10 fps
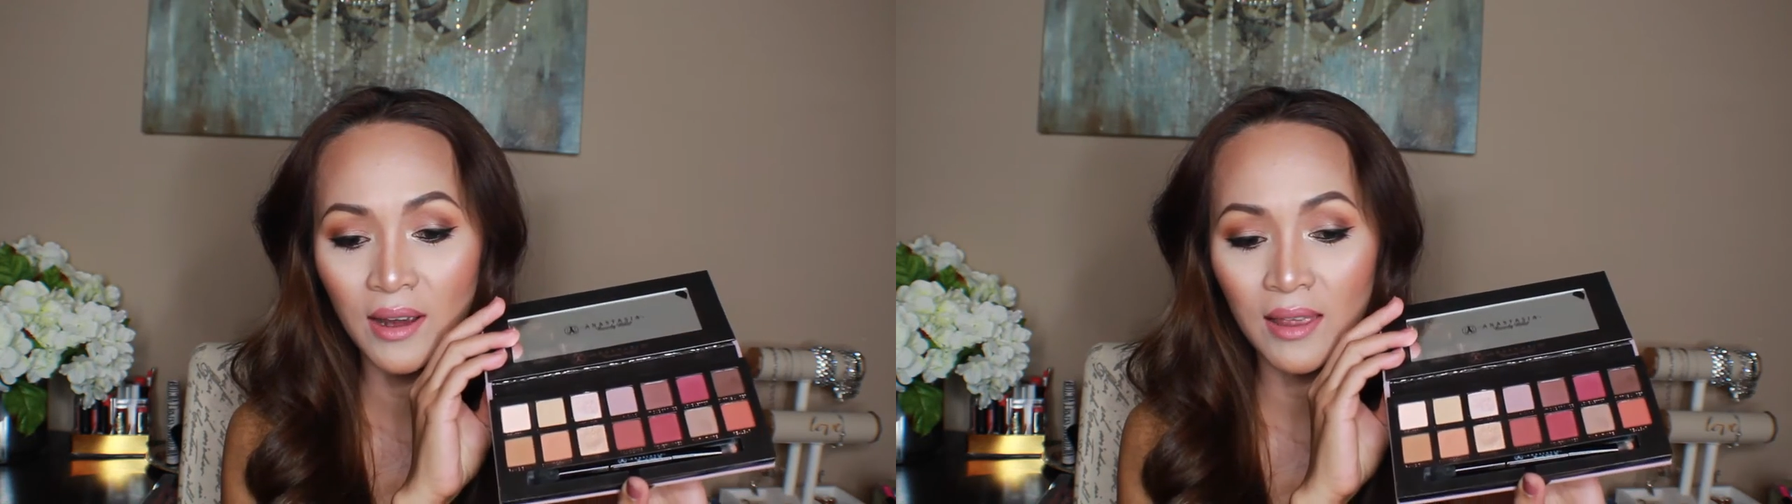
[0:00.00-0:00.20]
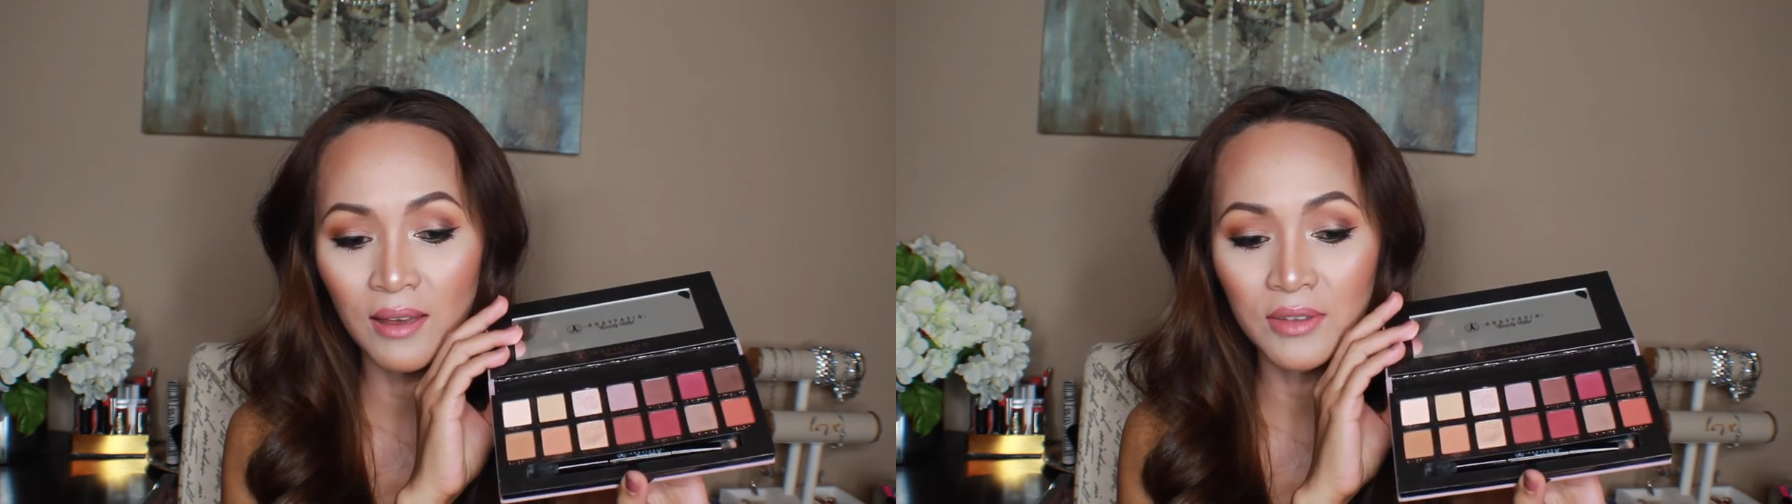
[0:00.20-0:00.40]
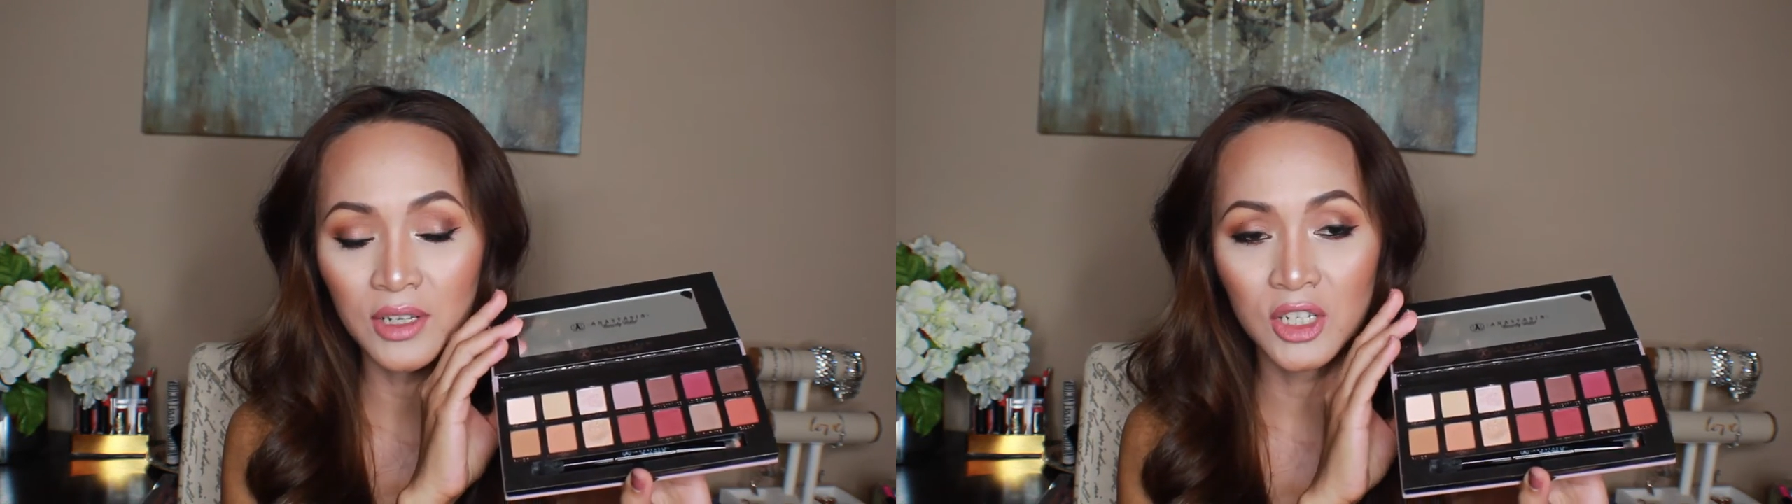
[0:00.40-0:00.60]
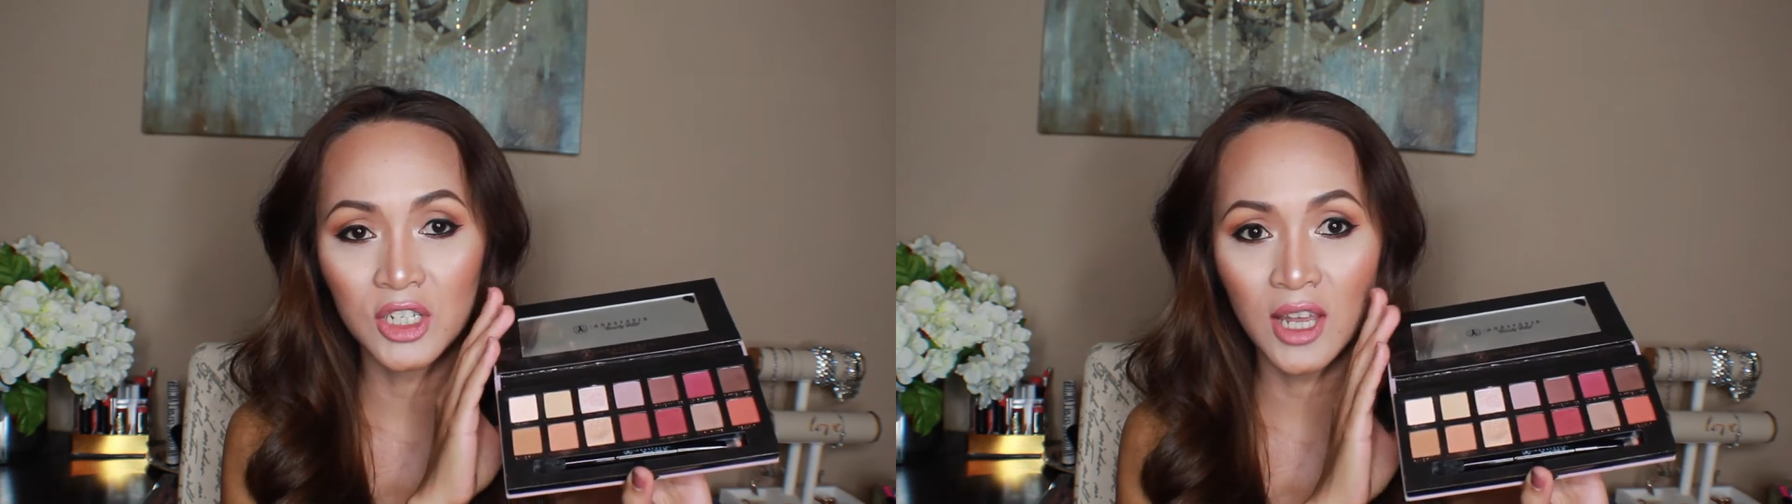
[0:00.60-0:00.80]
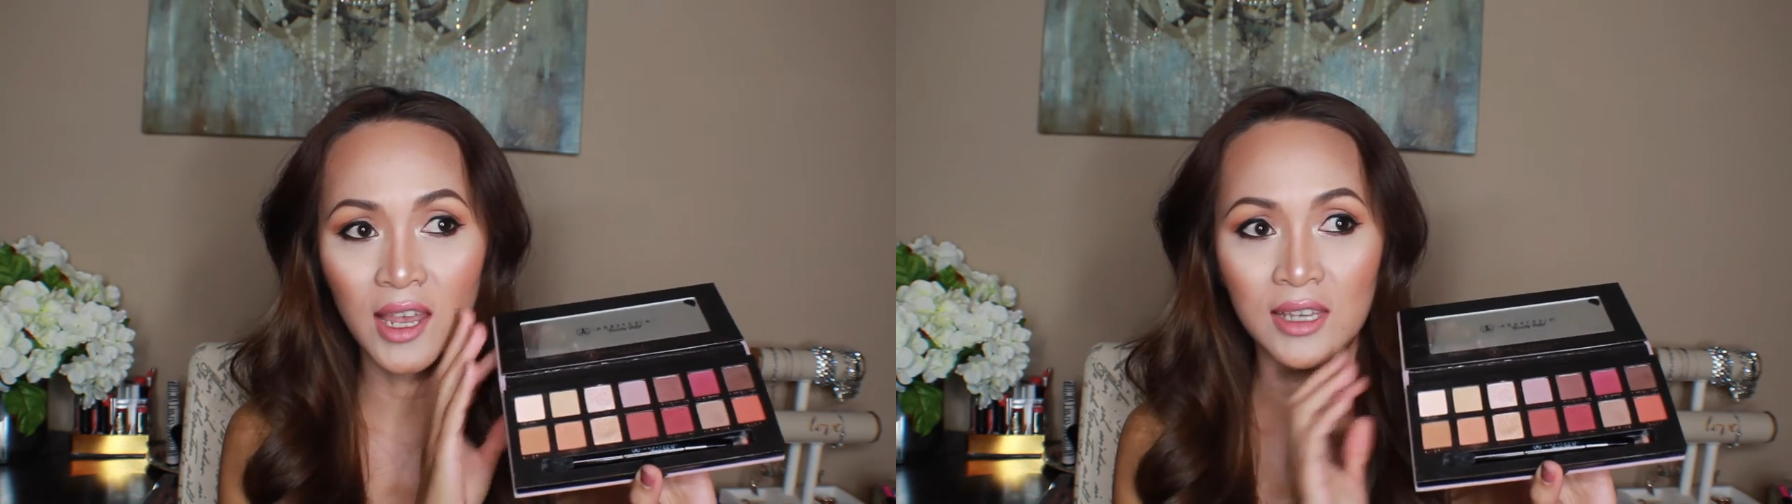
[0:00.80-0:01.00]
I love the
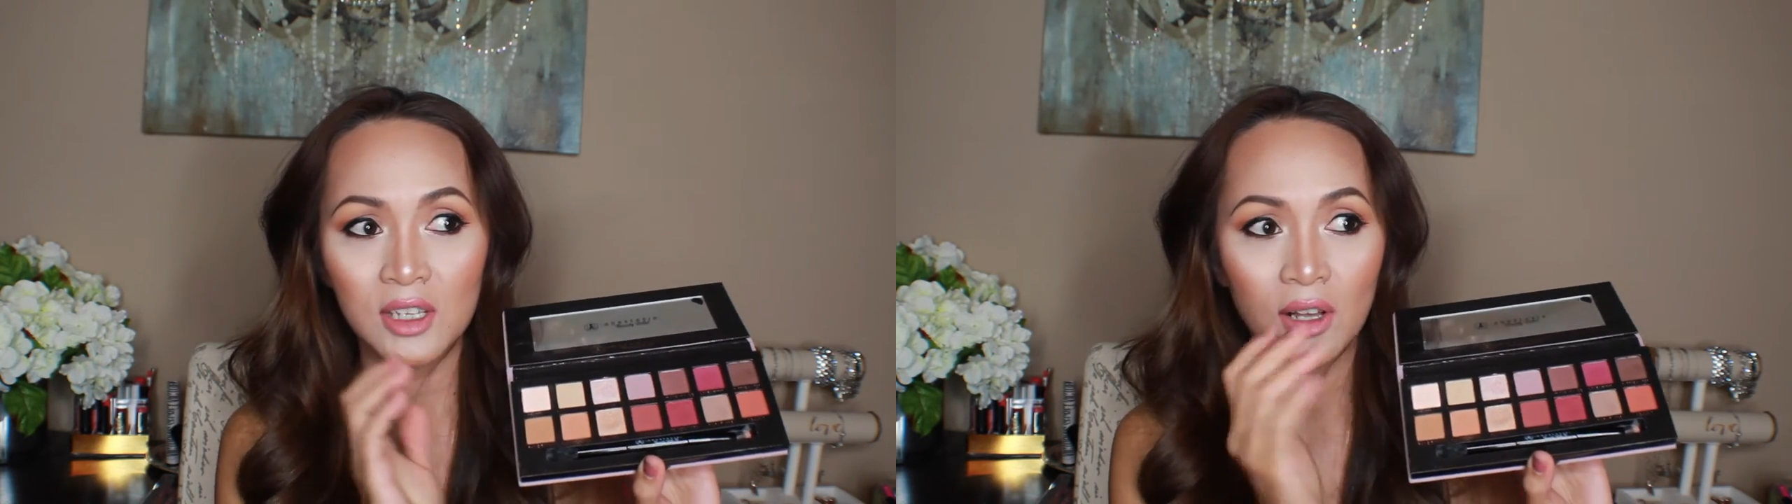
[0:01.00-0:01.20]
shades,